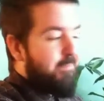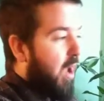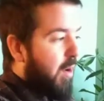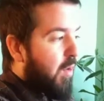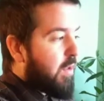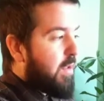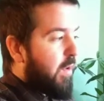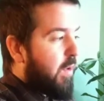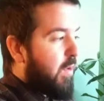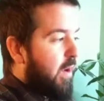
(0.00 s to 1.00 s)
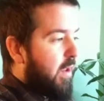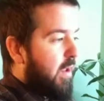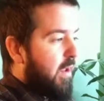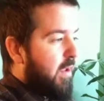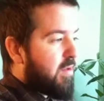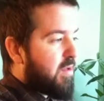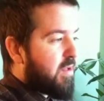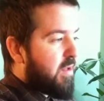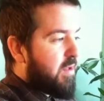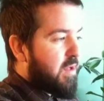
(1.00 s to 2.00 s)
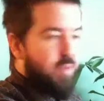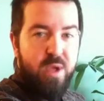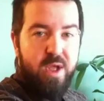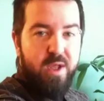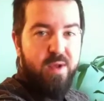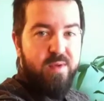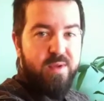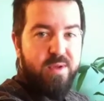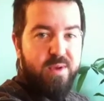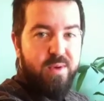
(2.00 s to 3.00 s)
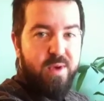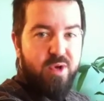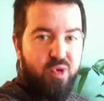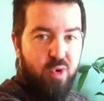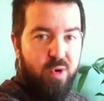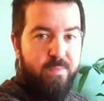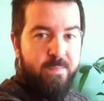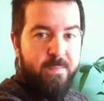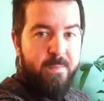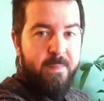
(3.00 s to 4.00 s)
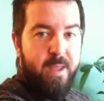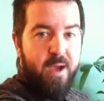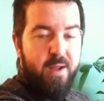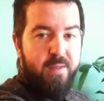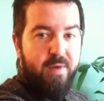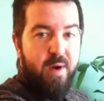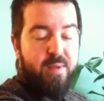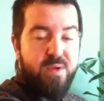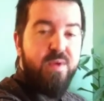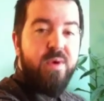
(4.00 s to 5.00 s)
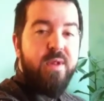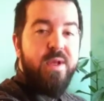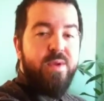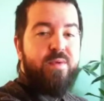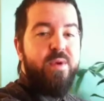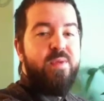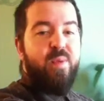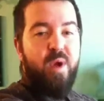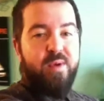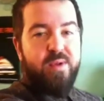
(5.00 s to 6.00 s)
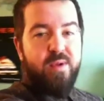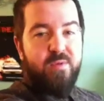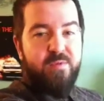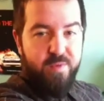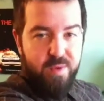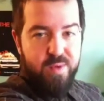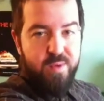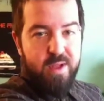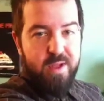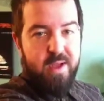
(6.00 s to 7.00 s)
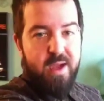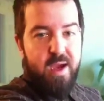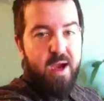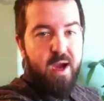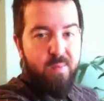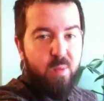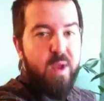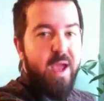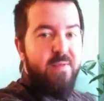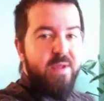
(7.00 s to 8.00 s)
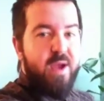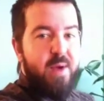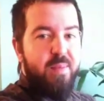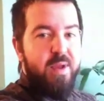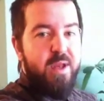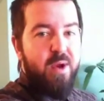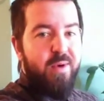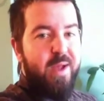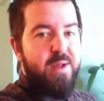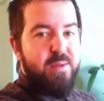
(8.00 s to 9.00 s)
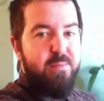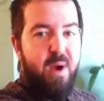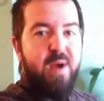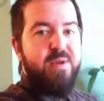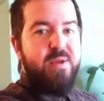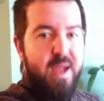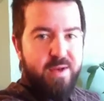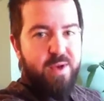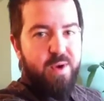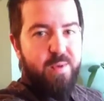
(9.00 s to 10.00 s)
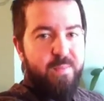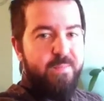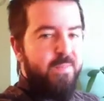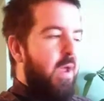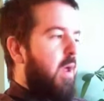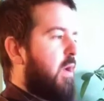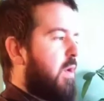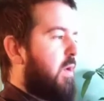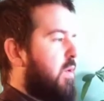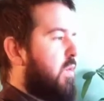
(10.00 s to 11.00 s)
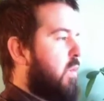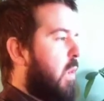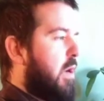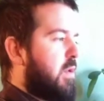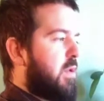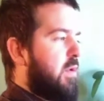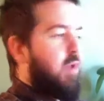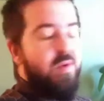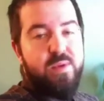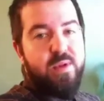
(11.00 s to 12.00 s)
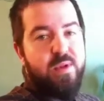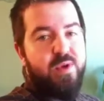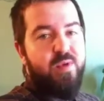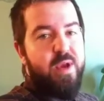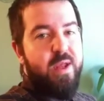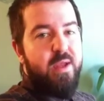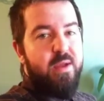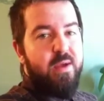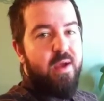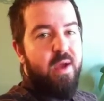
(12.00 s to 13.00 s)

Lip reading: not only, though, is this being used to control the pharmaceutical industries, but also food. We have the company known as Monsanto, who wants to use this treaty